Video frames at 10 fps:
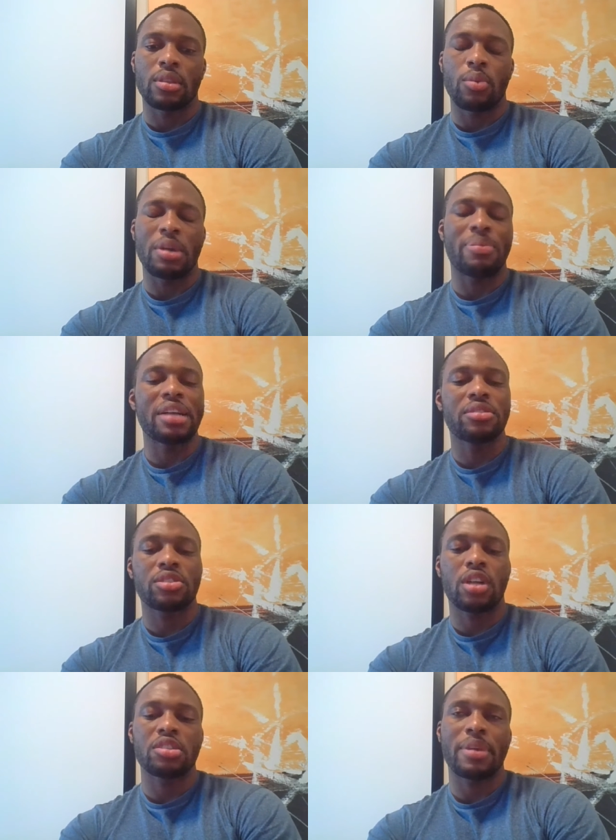when applying to a
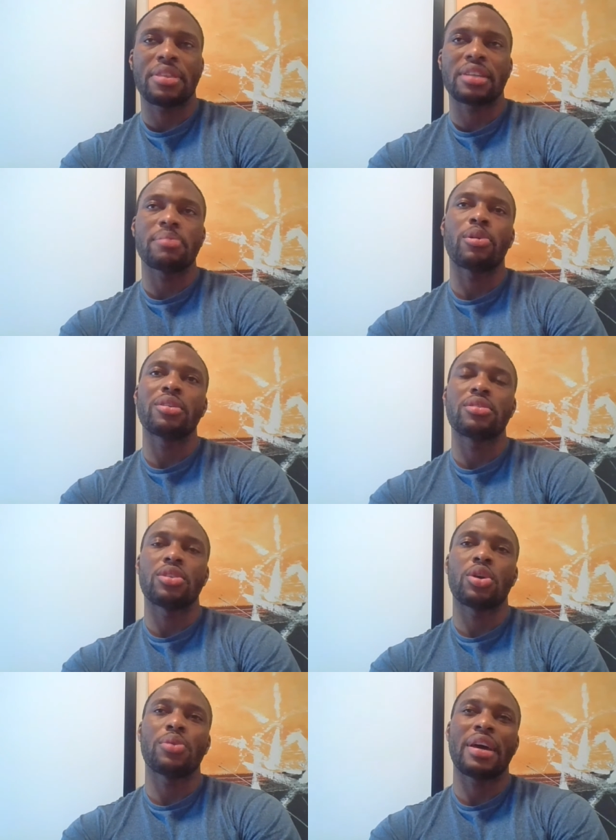scholarship, I think it's important to
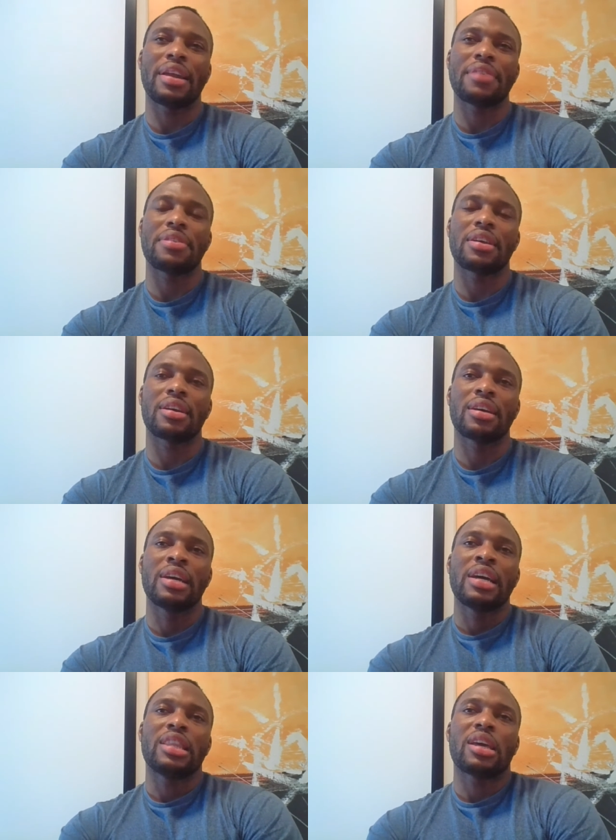know that I think
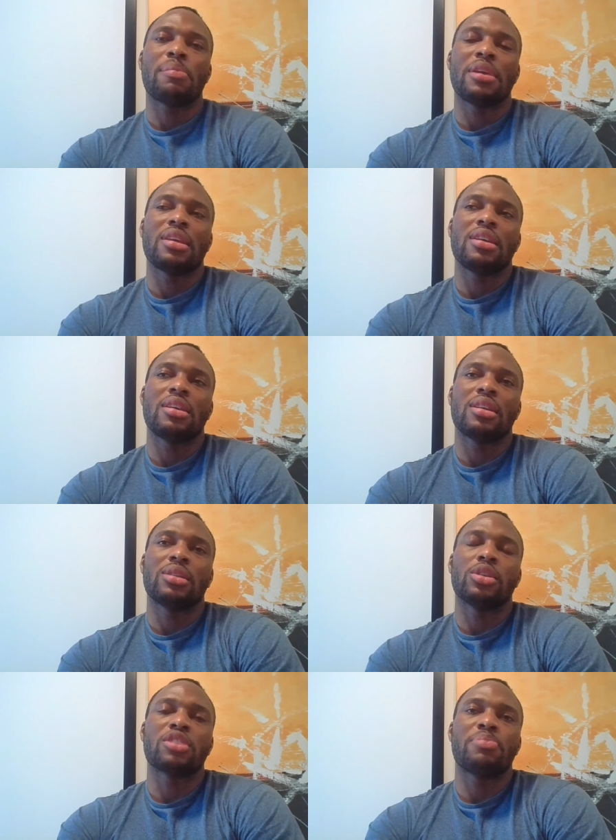the committee
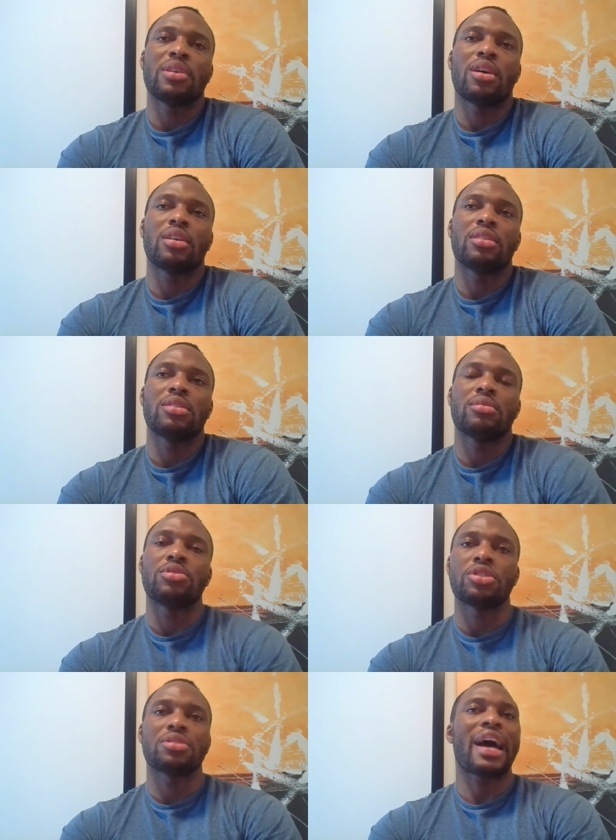looks beyond
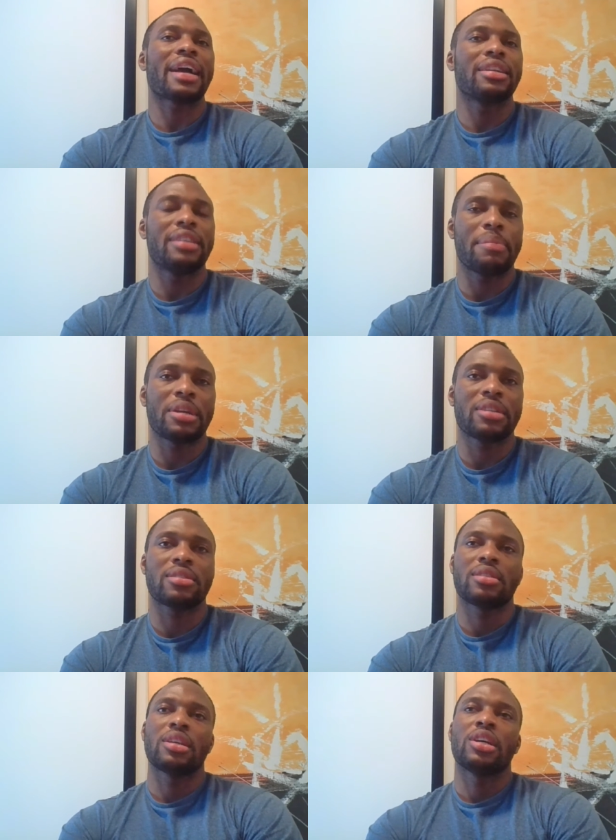just
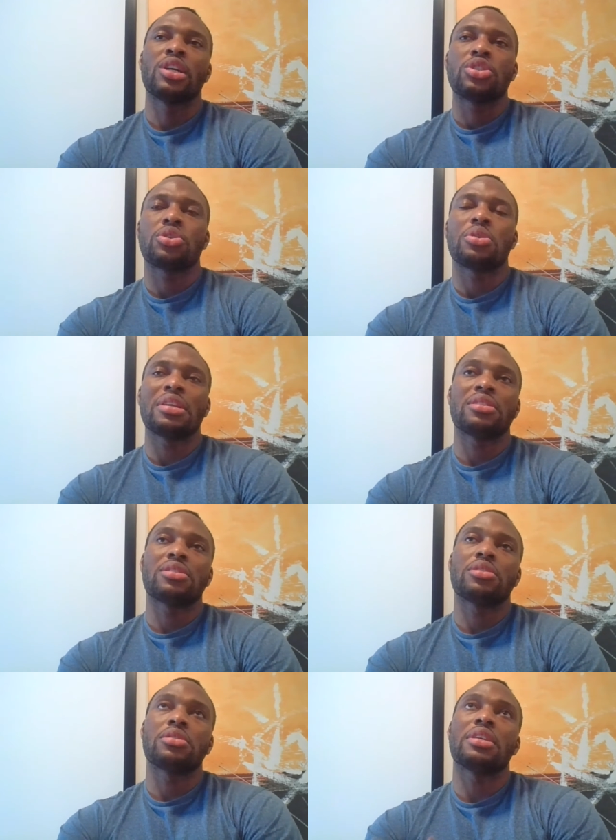academics. So the,
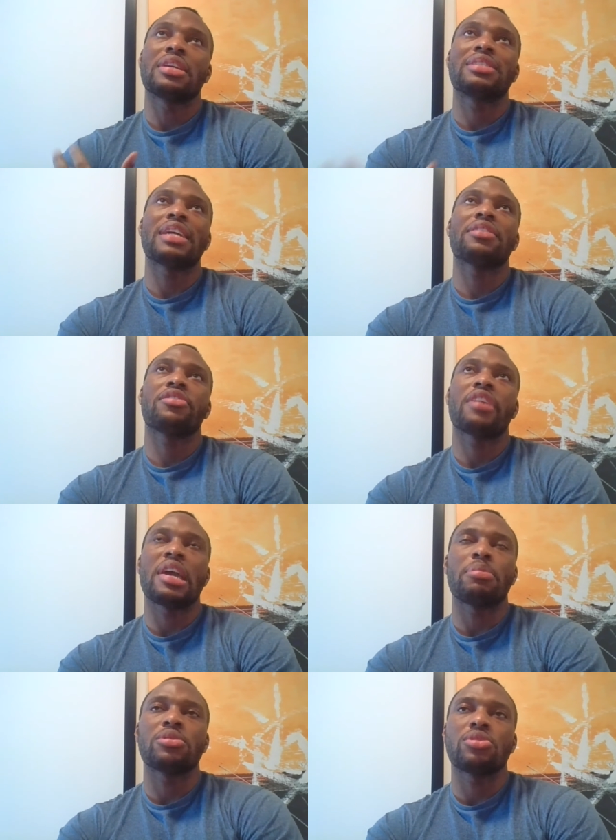to the extent that you're
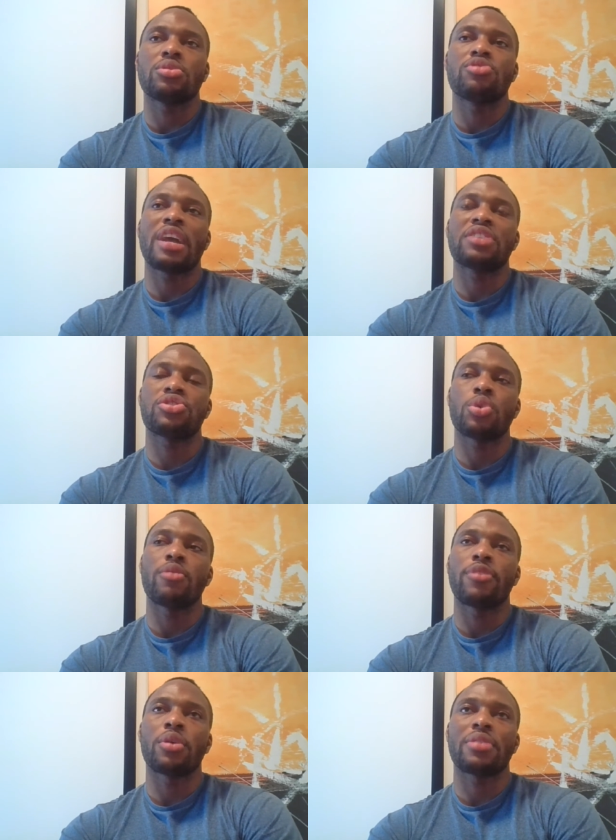able to try to show
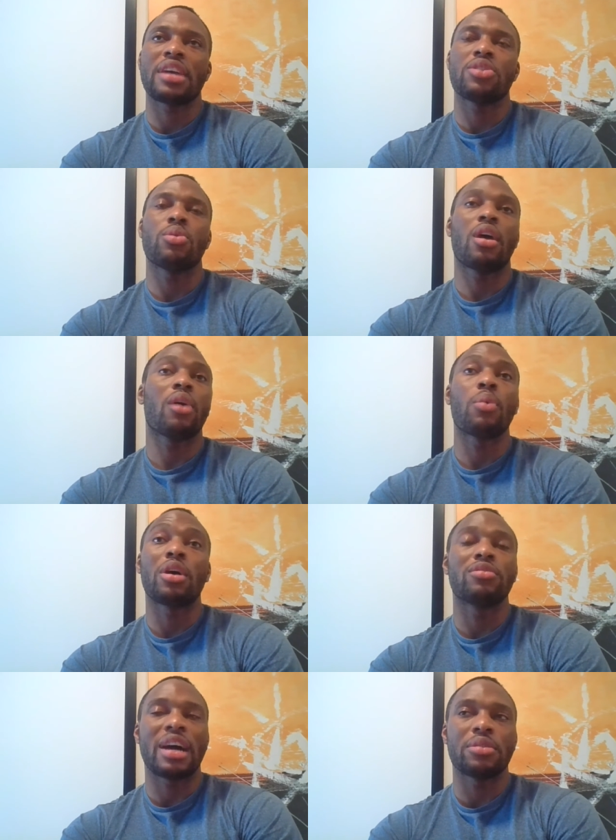forth that you are
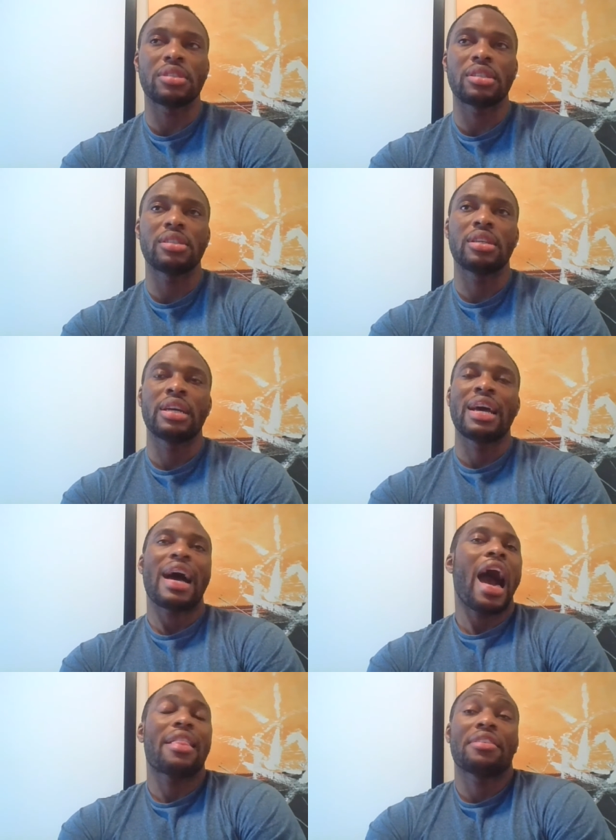well-rounded,
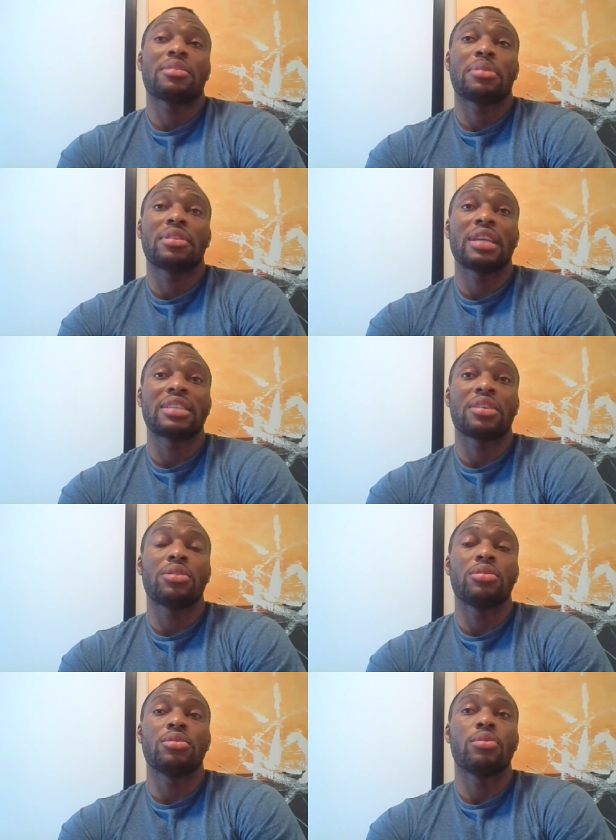highlight some of the things that
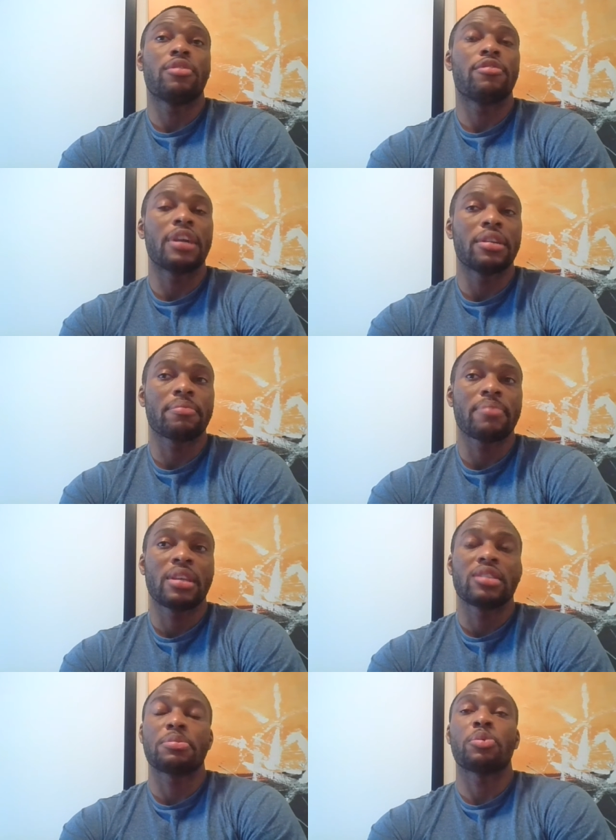you do for fun,
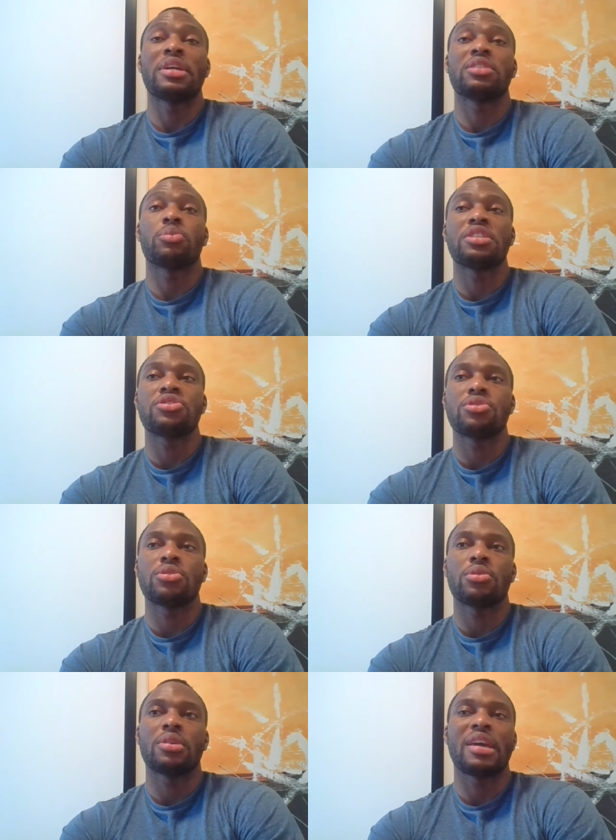the ways in which
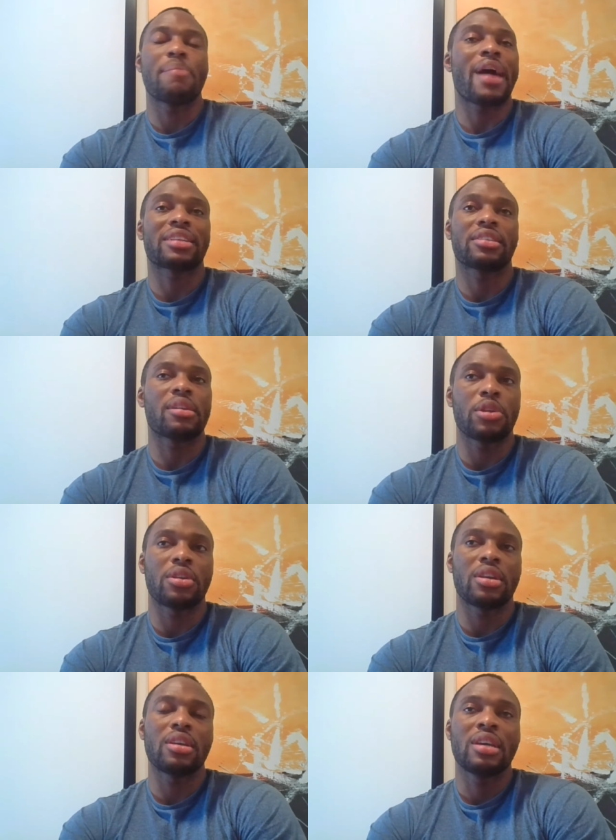you impact the
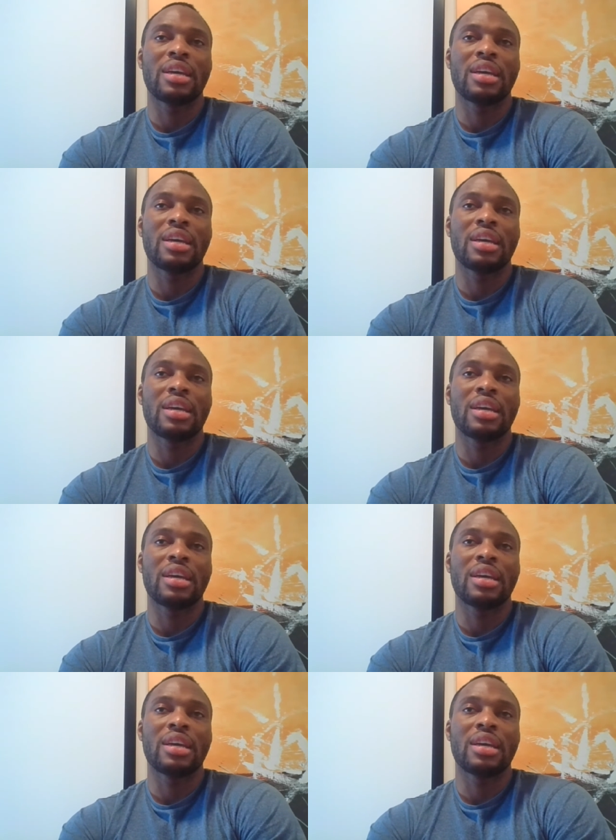community